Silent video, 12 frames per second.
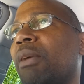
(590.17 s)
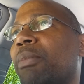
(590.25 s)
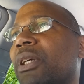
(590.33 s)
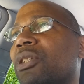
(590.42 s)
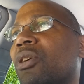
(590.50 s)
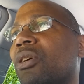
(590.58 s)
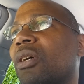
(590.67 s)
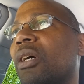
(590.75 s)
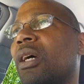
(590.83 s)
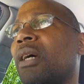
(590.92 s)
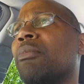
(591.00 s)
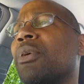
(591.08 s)
Praise God.
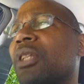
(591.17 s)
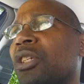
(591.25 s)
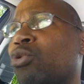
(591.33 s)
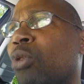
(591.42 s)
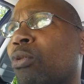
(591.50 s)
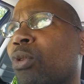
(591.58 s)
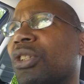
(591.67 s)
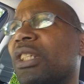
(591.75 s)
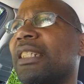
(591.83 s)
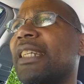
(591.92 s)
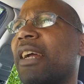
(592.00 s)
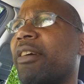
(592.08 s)
But this one was
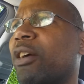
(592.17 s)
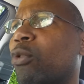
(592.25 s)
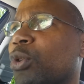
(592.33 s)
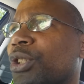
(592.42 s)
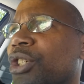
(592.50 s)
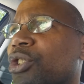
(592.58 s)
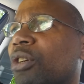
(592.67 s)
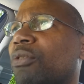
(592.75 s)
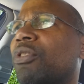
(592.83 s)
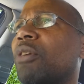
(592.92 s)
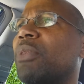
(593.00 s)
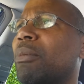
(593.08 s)
a direct quotation
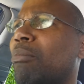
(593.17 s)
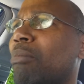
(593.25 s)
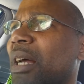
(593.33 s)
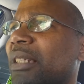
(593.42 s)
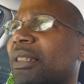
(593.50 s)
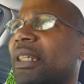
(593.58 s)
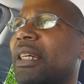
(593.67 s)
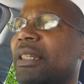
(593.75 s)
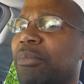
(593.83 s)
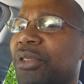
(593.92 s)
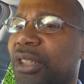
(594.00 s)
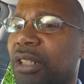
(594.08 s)
from the Master
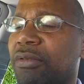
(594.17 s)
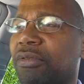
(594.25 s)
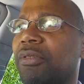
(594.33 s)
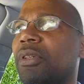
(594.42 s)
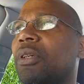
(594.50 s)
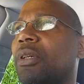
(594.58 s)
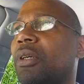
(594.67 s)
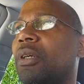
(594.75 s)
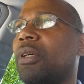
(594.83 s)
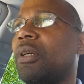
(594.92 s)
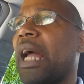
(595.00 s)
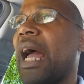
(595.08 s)
himself.
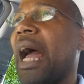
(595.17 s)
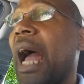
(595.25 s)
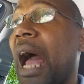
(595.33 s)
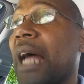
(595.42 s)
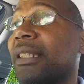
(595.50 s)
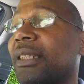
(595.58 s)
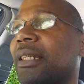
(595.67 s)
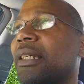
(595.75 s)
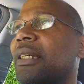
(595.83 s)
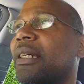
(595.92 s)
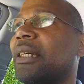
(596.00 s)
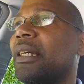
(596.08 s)
Ask
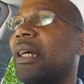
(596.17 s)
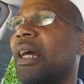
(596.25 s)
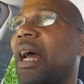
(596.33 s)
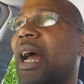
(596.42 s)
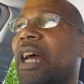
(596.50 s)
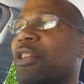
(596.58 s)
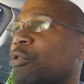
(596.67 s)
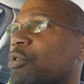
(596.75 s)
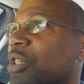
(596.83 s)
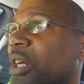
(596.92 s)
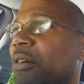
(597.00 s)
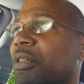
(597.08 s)
and you
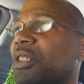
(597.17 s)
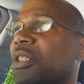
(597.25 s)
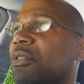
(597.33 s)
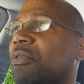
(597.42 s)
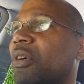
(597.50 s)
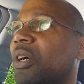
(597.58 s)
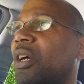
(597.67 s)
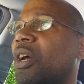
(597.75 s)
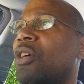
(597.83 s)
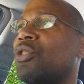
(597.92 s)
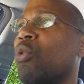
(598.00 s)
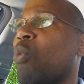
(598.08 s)
shall receive.
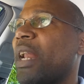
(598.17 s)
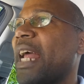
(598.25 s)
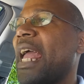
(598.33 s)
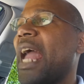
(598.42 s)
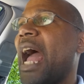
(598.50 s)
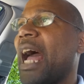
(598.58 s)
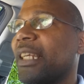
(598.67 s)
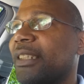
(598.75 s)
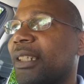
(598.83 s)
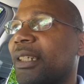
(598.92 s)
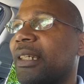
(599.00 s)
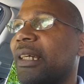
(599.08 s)
So when I
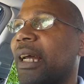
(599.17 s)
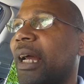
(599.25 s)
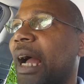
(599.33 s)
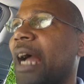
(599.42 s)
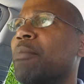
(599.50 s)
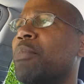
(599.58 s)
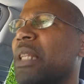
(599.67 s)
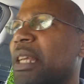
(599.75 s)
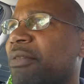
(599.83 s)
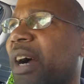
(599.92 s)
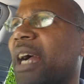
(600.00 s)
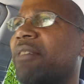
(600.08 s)
ask, I
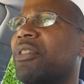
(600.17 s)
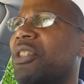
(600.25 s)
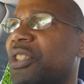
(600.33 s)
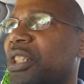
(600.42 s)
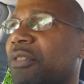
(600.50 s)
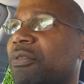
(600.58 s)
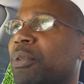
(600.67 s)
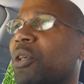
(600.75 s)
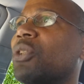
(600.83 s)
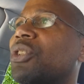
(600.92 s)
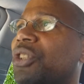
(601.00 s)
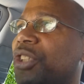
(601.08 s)
believe I have received
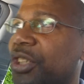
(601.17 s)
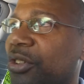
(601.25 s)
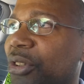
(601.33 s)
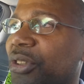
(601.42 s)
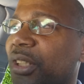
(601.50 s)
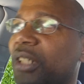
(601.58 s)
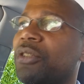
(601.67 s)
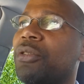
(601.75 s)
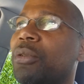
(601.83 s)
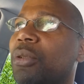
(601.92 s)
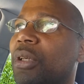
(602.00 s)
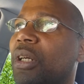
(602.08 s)
because Jesus said
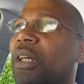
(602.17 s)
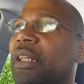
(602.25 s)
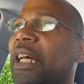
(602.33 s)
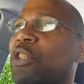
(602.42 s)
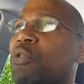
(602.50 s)
so. That